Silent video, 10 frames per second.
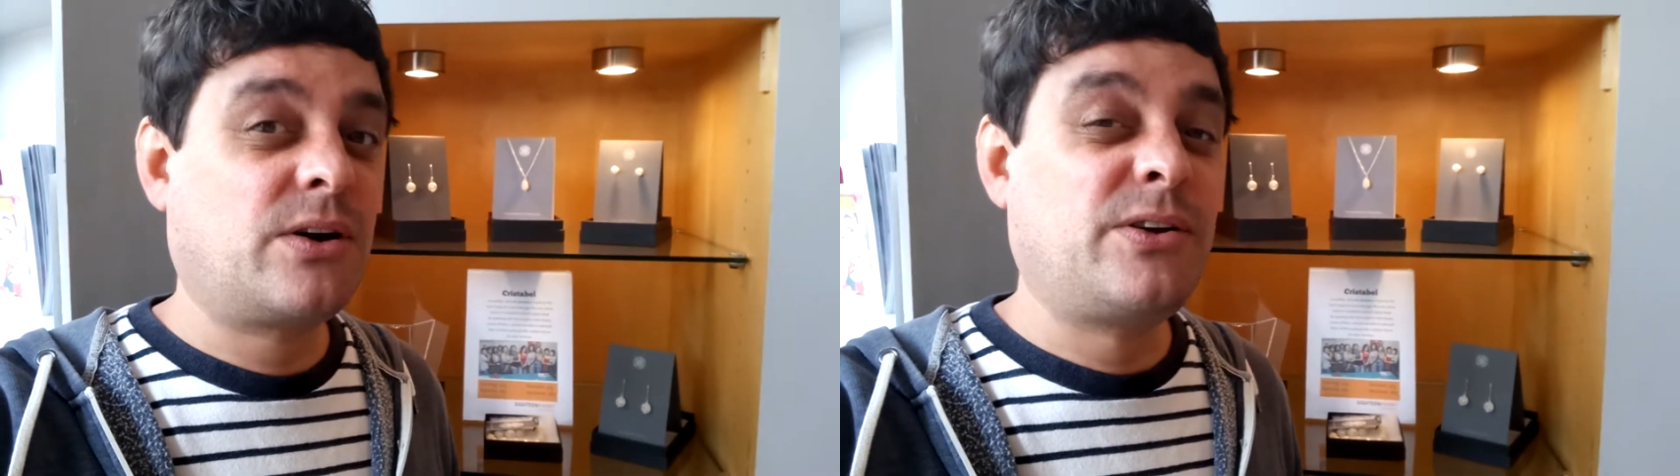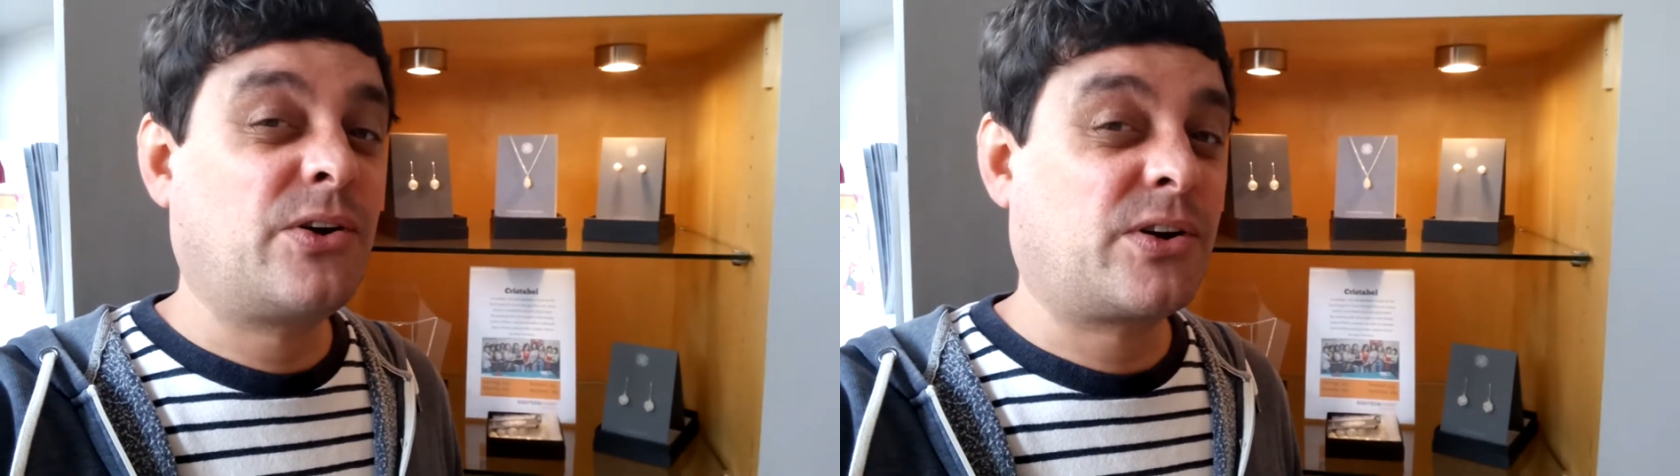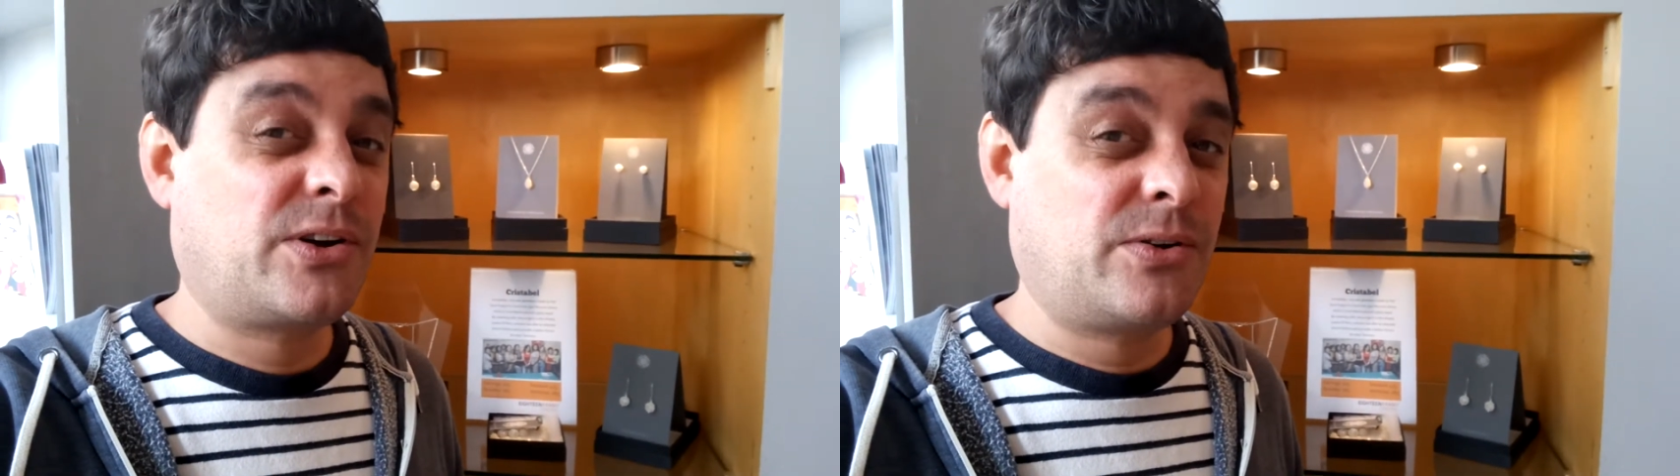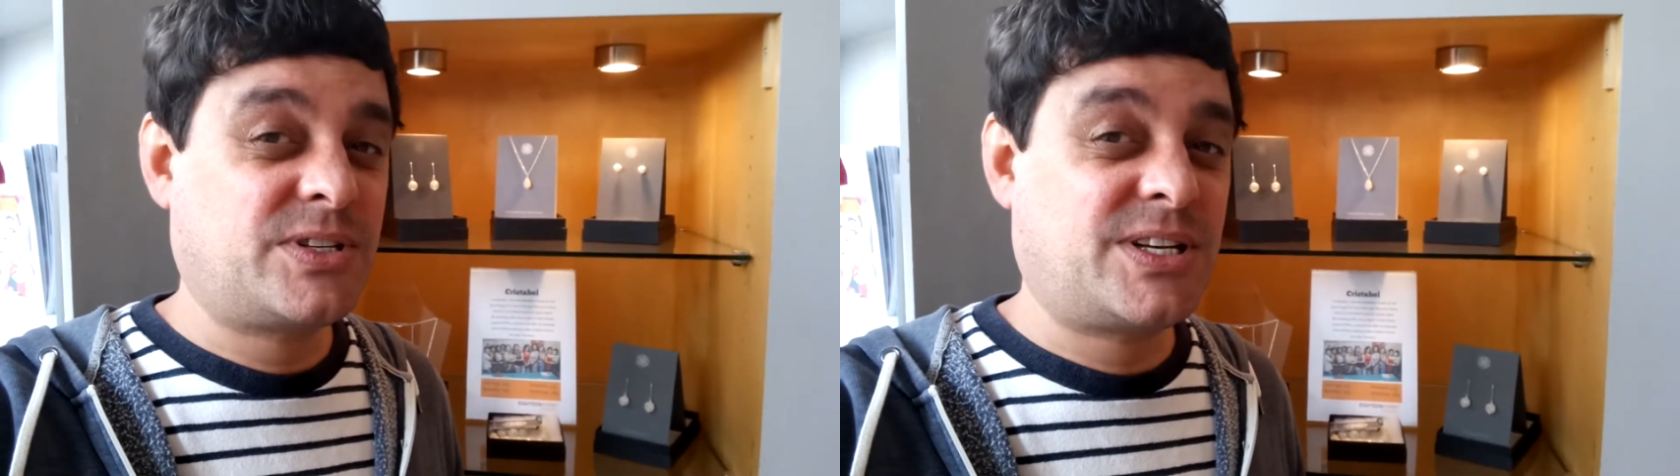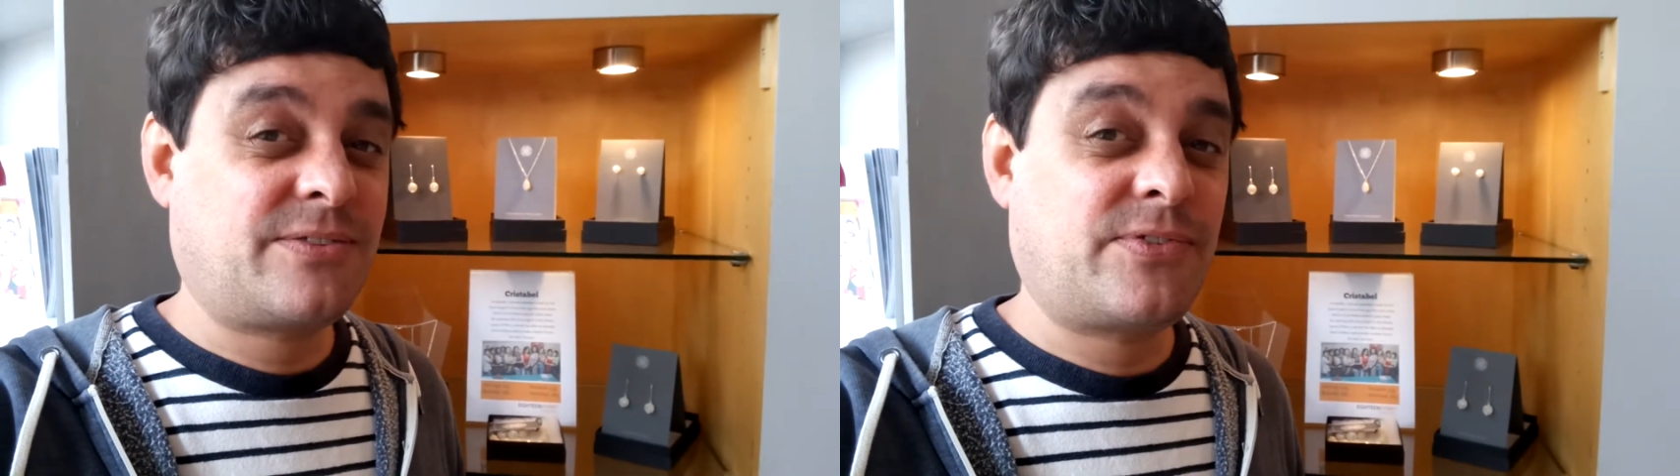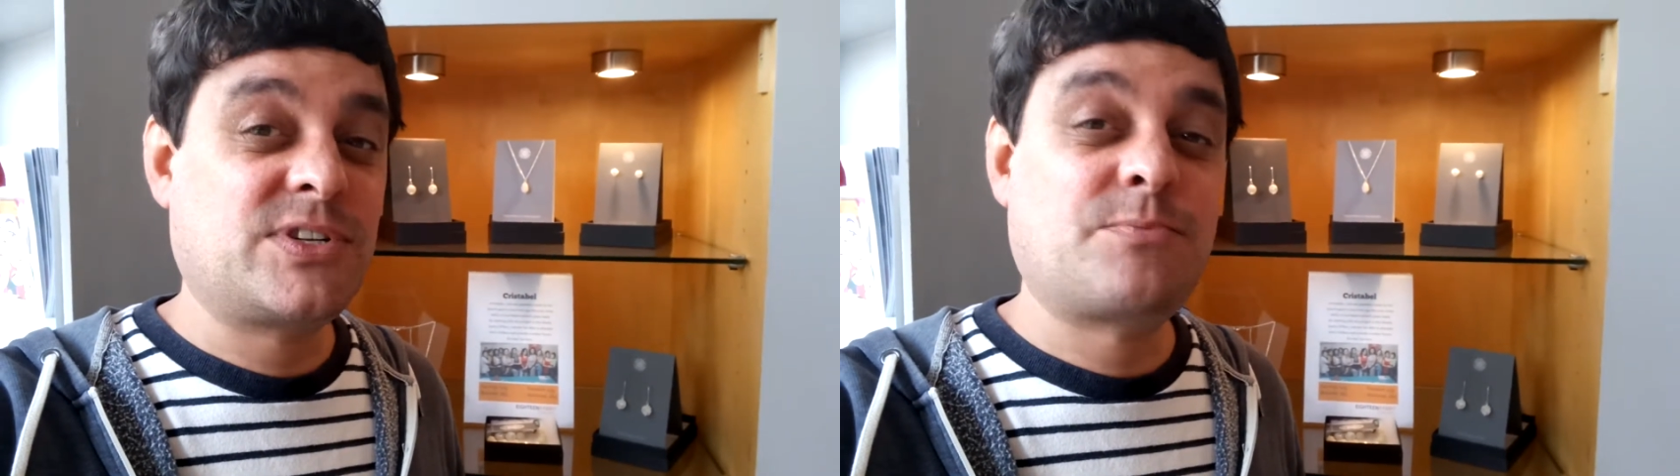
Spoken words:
or you're not going to notice the difference.